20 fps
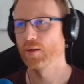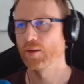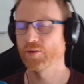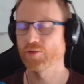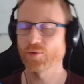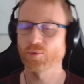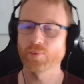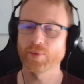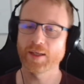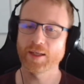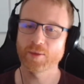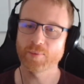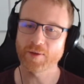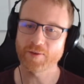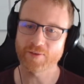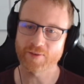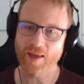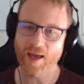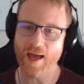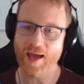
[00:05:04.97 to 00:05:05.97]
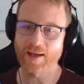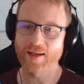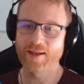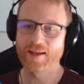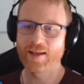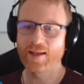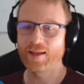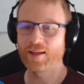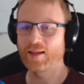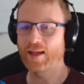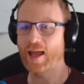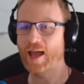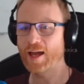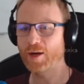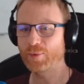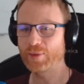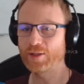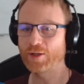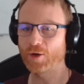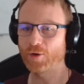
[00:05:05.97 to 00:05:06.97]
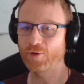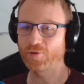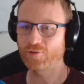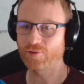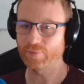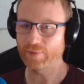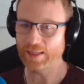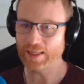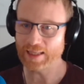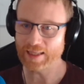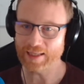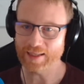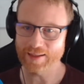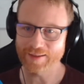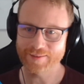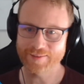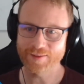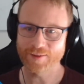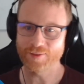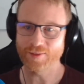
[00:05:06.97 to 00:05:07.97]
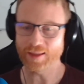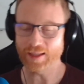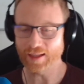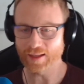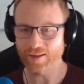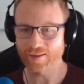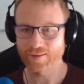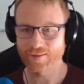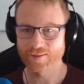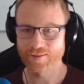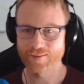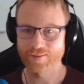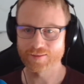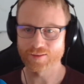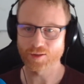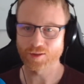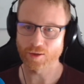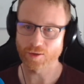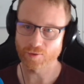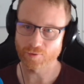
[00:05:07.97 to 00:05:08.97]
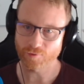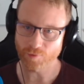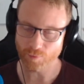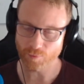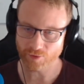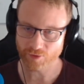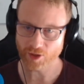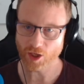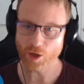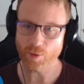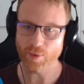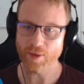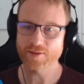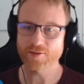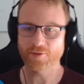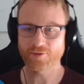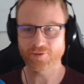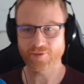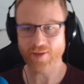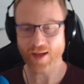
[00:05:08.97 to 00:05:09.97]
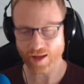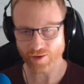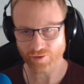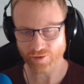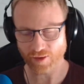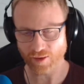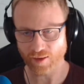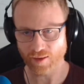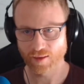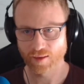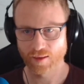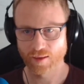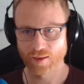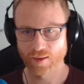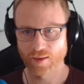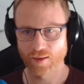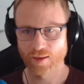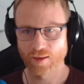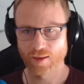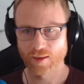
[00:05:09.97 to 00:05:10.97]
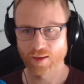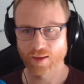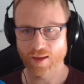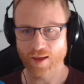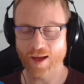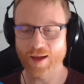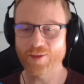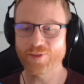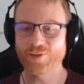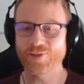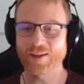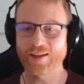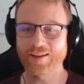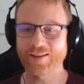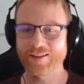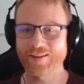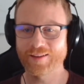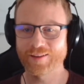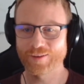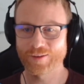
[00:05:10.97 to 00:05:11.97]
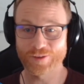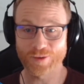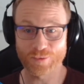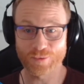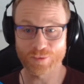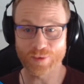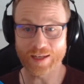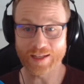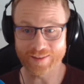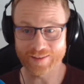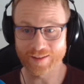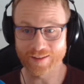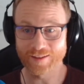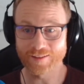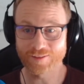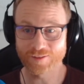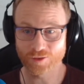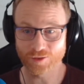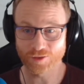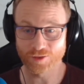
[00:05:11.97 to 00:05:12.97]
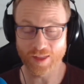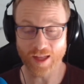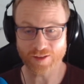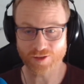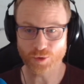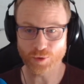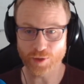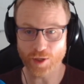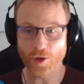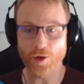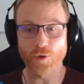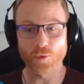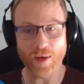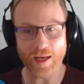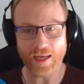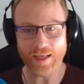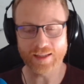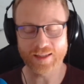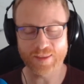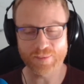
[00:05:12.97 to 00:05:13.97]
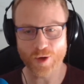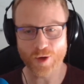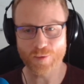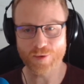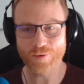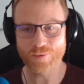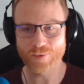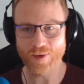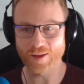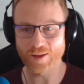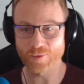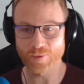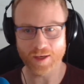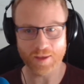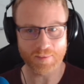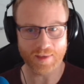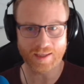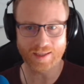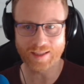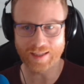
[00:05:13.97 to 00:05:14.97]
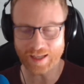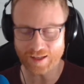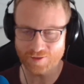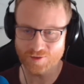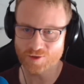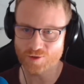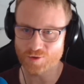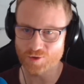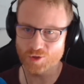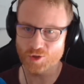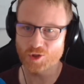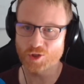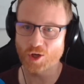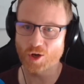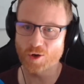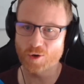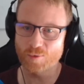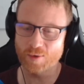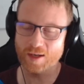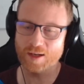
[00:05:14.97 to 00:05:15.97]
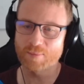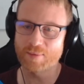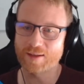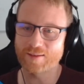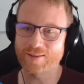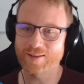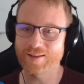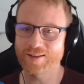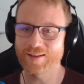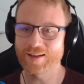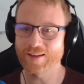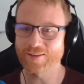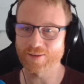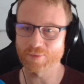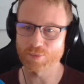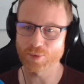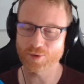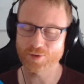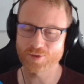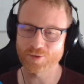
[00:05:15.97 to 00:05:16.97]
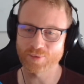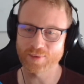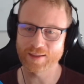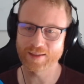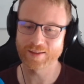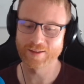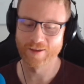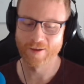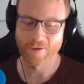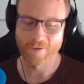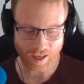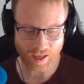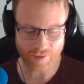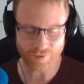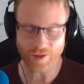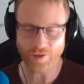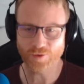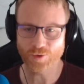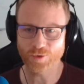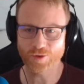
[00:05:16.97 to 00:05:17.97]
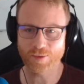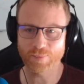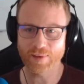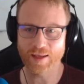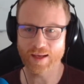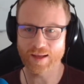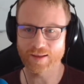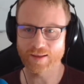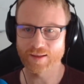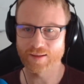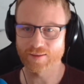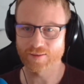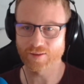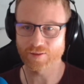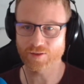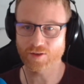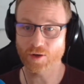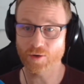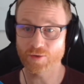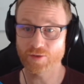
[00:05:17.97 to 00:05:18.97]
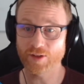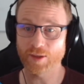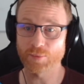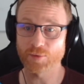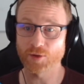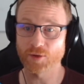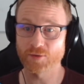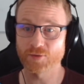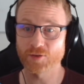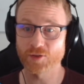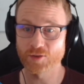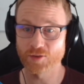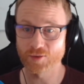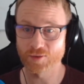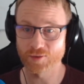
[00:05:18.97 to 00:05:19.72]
So where do we start? How do we go from here to there, to go from slower to faster? I think, because I'm reading the Toyota Way at the moment, I think one of my guests on the show recommended it as a book to read, and they talk about this concept of